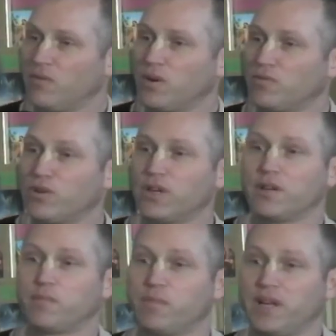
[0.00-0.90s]
when we're in
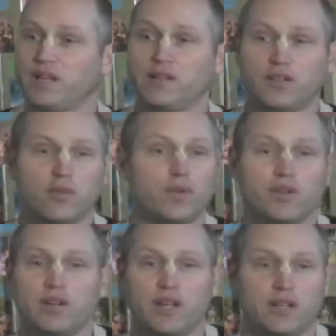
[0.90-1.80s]
a big
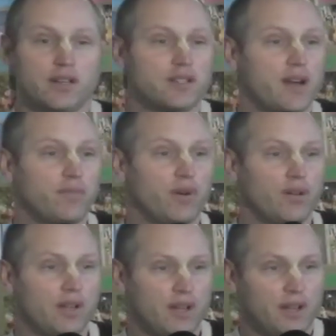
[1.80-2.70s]
community in a
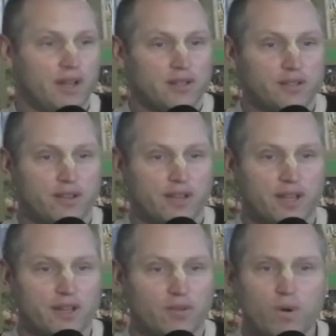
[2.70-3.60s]
temple to
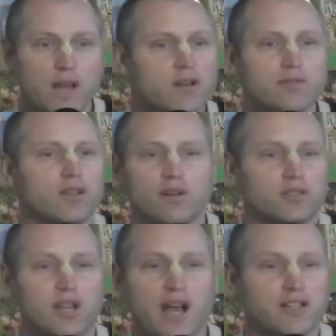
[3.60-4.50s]
think, why don't
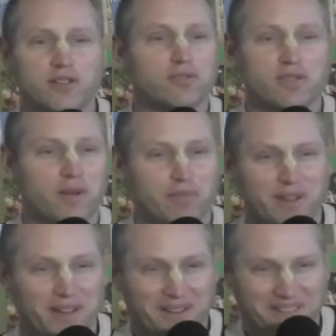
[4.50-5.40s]
those guys do
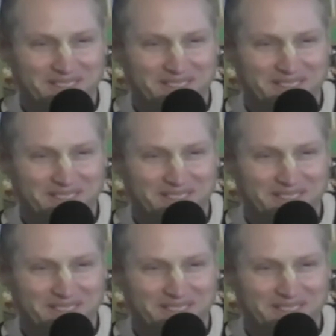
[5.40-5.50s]
something?